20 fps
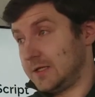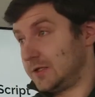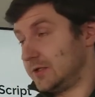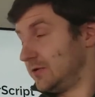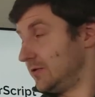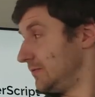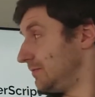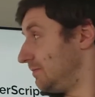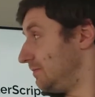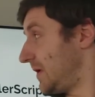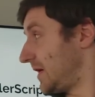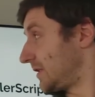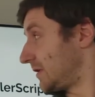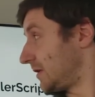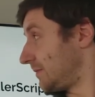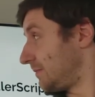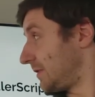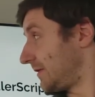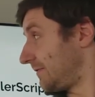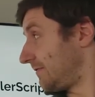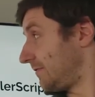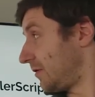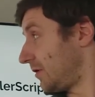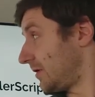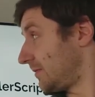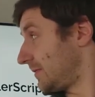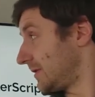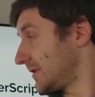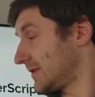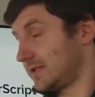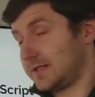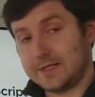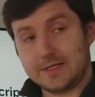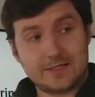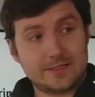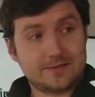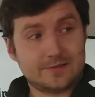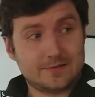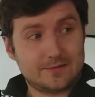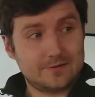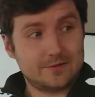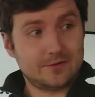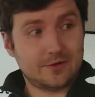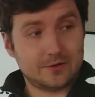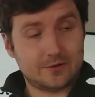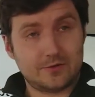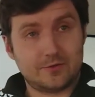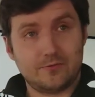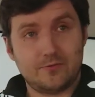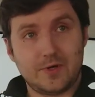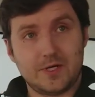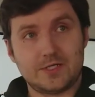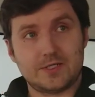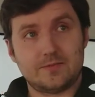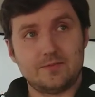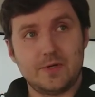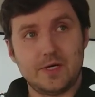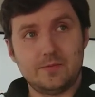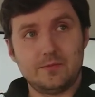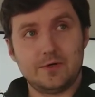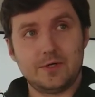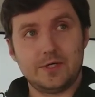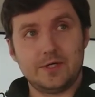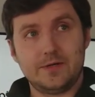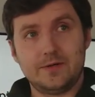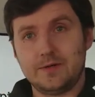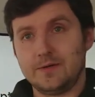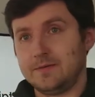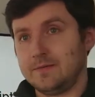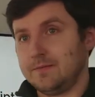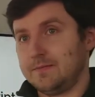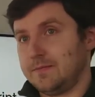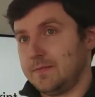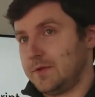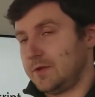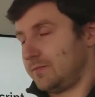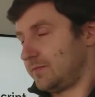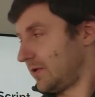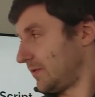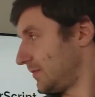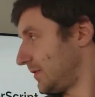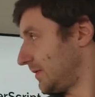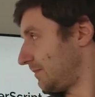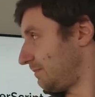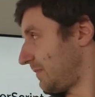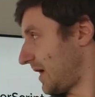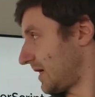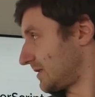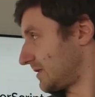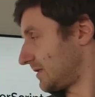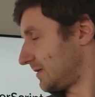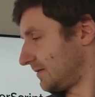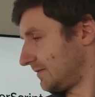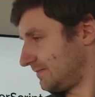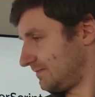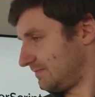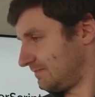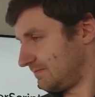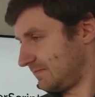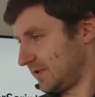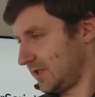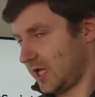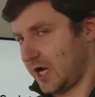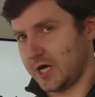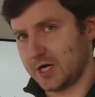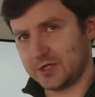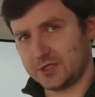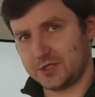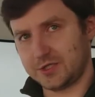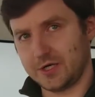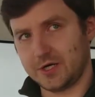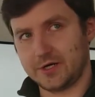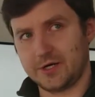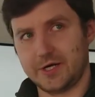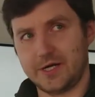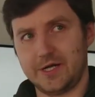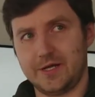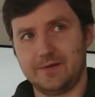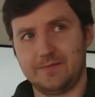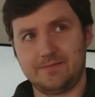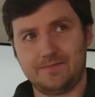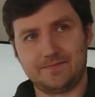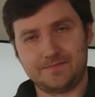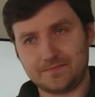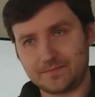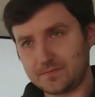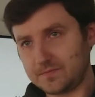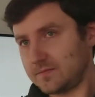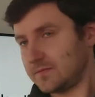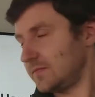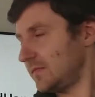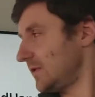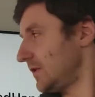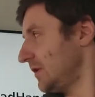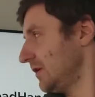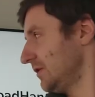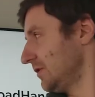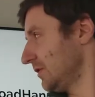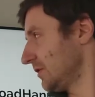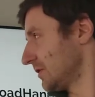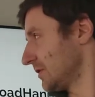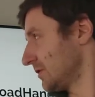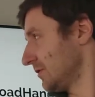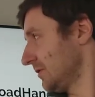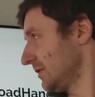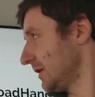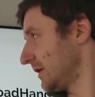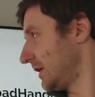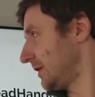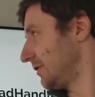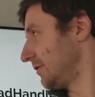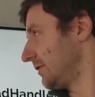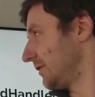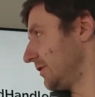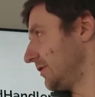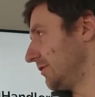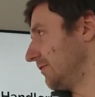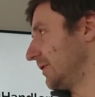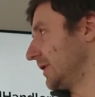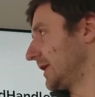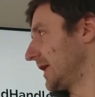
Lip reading: better performance, not to waste memory, you probably pass a large array to the constructor, and you will